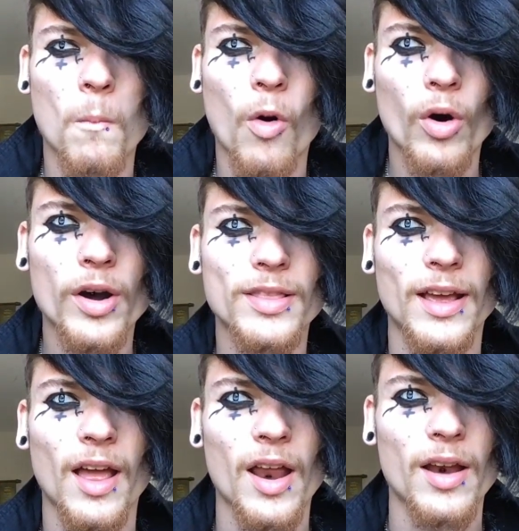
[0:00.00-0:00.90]
more
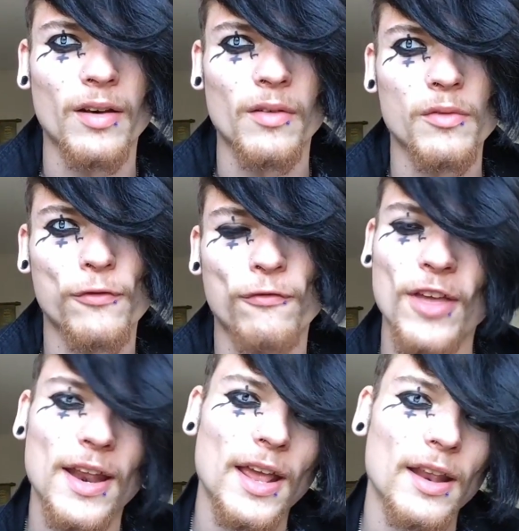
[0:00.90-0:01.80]
than
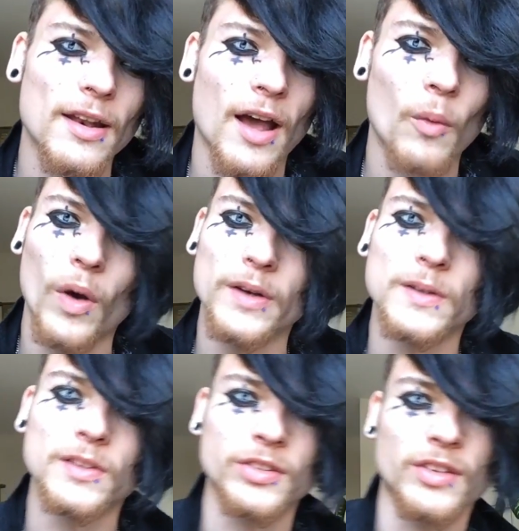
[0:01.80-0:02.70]
fit in, I wanted
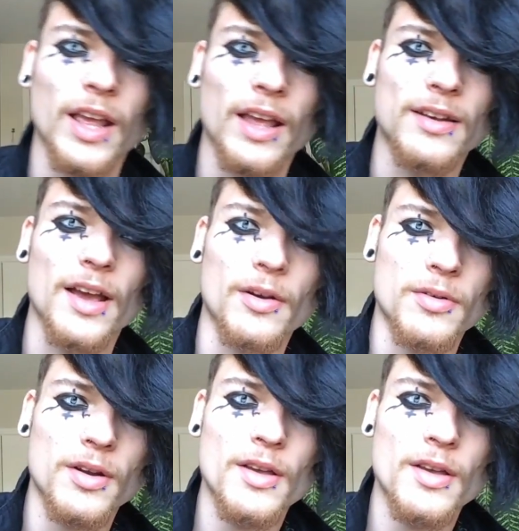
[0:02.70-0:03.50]
to stand out.